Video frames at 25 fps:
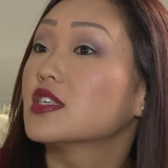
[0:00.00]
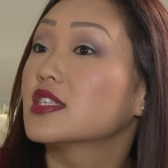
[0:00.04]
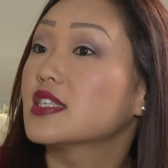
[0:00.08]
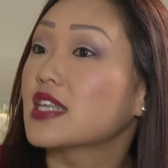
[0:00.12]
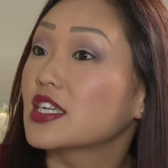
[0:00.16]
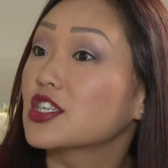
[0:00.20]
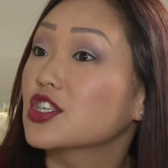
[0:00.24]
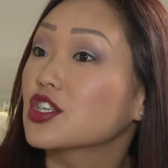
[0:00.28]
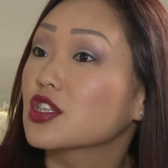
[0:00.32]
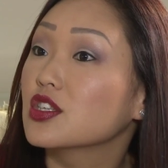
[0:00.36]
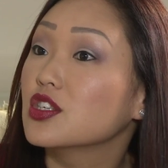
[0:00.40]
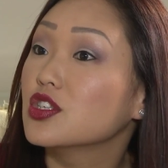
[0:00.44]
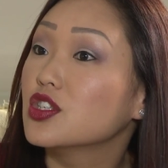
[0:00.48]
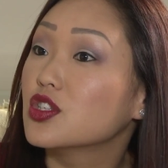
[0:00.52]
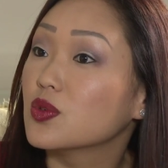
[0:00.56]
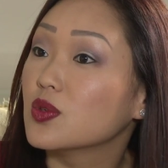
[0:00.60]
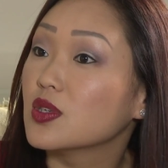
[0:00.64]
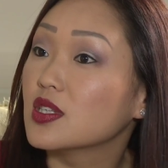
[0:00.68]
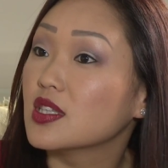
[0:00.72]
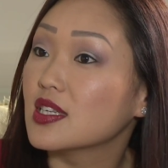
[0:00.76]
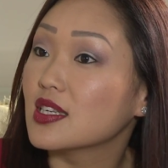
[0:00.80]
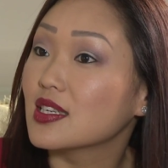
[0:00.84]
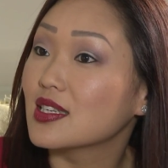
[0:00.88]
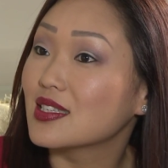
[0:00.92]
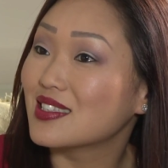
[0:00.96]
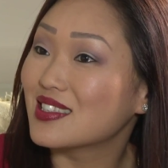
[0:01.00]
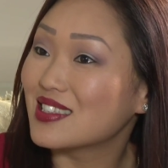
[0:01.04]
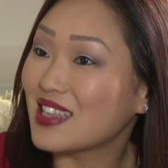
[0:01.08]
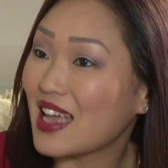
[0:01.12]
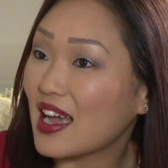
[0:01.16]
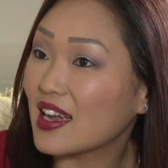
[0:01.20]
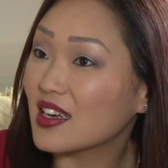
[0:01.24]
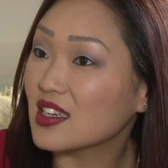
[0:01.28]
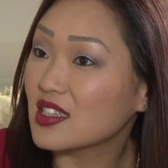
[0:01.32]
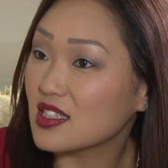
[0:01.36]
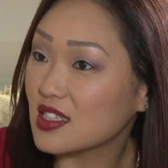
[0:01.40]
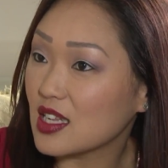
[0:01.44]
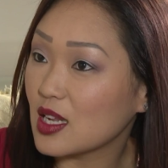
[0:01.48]
essentially doing the
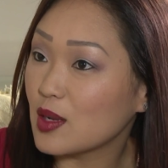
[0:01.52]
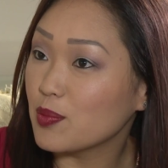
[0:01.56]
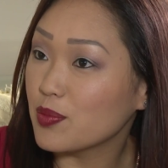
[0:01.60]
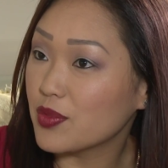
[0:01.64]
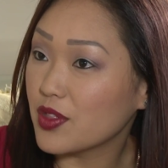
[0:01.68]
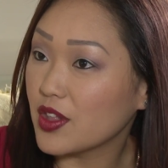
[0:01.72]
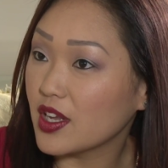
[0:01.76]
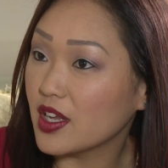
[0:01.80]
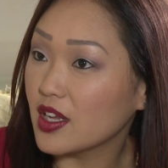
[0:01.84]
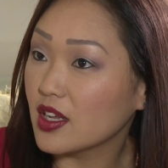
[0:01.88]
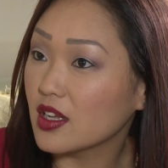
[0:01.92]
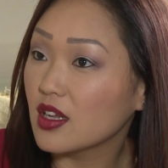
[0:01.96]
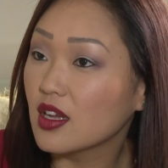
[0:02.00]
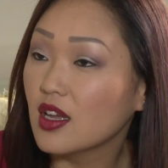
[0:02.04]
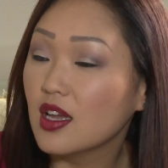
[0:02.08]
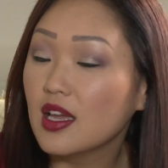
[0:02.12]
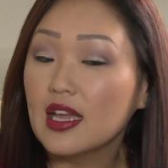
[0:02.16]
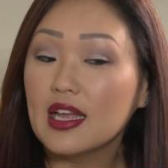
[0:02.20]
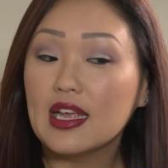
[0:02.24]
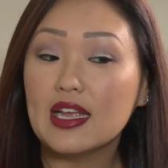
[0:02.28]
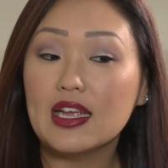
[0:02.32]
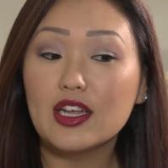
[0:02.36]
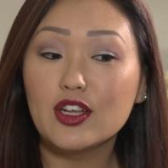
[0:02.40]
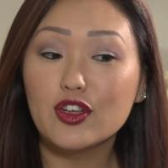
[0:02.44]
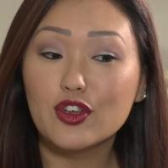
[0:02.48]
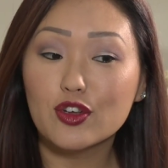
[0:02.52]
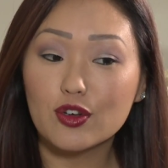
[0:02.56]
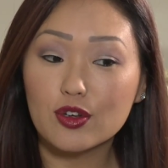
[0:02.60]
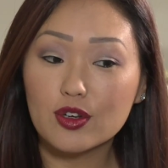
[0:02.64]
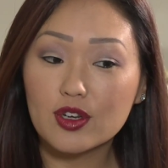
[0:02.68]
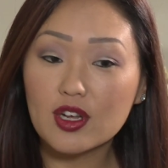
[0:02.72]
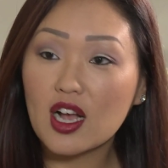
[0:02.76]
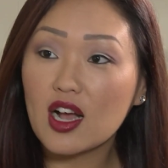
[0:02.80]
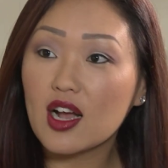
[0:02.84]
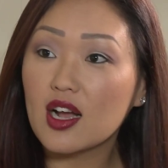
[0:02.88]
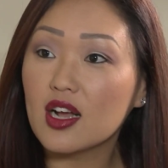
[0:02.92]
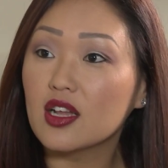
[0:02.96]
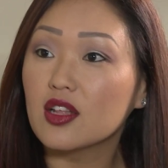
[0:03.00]
exact same thing. In your
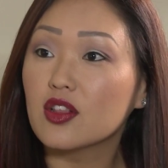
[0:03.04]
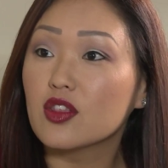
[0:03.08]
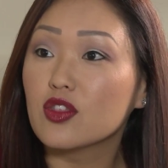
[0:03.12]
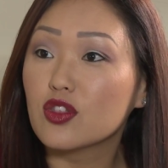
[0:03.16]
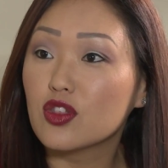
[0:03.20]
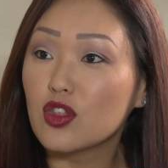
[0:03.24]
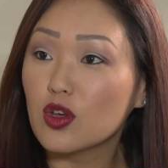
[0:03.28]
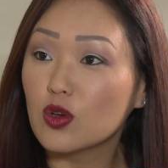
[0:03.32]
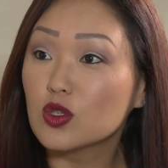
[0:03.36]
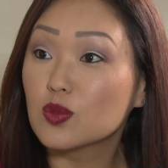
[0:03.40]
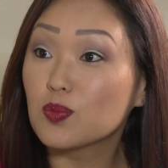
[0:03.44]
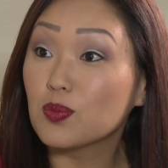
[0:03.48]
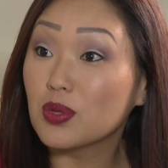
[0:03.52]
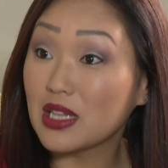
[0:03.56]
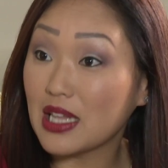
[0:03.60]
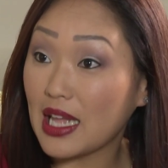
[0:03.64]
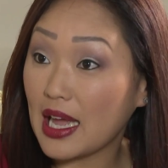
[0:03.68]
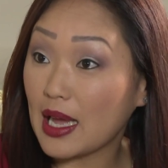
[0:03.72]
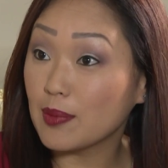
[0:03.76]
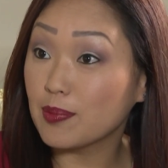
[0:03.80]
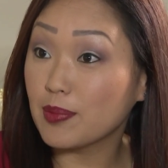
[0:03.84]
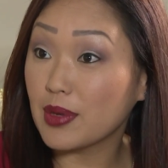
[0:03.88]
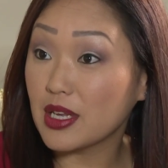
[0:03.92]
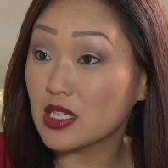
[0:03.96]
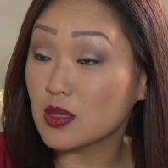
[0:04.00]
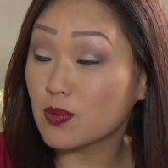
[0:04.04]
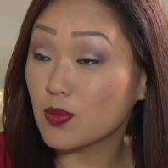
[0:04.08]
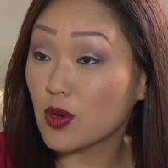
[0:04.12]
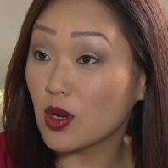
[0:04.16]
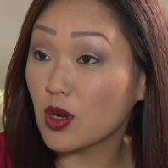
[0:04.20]
gut, those plant-based